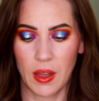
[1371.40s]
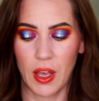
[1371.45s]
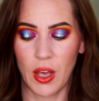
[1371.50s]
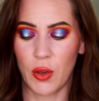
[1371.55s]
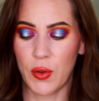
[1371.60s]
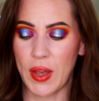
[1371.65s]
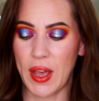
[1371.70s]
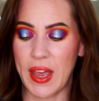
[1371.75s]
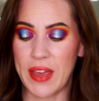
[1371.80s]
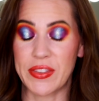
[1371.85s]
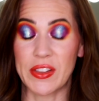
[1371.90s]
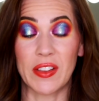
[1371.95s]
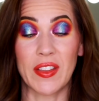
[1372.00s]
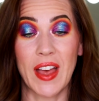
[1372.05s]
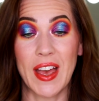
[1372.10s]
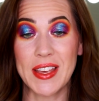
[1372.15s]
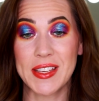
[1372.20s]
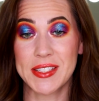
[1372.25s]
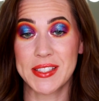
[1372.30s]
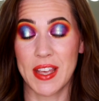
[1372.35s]
Okay, and the
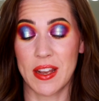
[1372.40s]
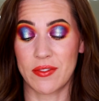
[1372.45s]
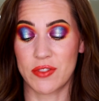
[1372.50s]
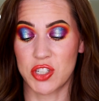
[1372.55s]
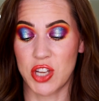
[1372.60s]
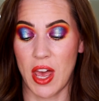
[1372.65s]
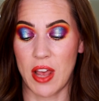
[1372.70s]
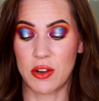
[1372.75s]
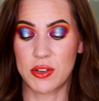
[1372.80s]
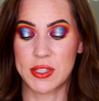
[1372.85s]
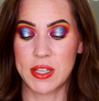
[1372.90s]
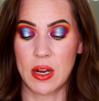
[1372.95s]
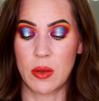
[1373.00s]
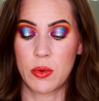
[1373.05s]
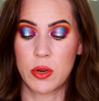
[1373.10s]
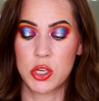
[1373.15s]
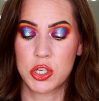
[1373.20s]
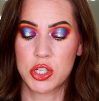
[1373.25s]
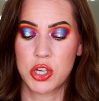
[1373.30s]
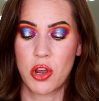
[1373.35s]
last set of shadows that I
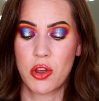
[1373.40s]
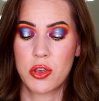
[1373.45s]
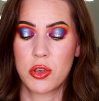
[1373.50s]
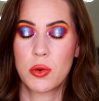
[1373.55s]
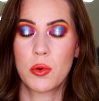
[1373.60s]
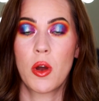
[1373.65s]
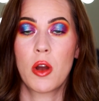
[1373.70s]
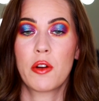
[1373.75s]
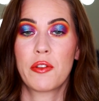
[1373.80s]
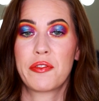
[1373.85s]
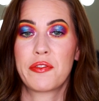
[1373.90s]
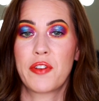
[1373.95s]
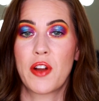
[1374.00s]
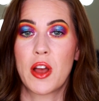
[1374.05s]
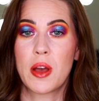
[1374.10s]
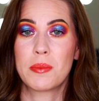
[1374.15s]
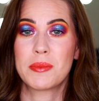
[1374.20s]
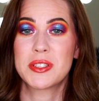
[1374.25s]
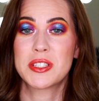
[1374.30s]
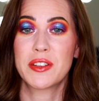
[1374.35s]
want to show you are
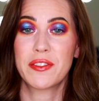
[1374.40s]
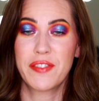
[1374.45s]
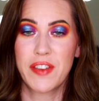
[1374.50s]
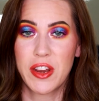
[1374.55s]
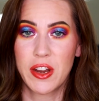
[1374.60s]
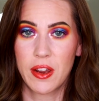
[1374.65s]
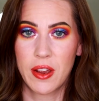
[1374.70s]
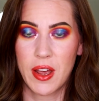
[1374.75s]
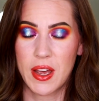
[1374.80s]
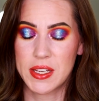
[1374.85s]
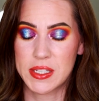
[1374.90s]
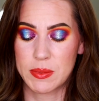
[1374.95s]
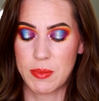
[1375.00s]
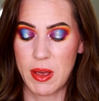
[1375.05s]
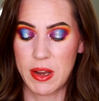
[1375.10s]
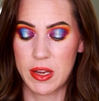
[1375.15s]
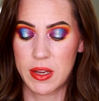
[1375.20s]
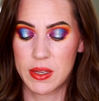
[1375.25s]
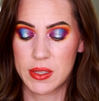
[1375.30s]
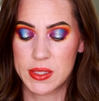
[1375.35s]
from Davina
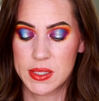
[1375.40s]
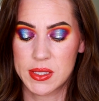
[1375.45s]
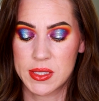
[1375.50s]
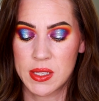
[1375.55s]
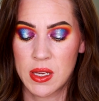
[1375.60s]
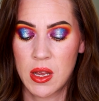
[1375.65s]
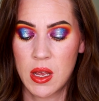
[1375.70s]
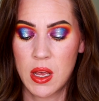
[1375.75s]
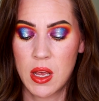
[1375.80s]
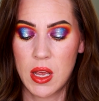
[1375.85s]
Cosmetics.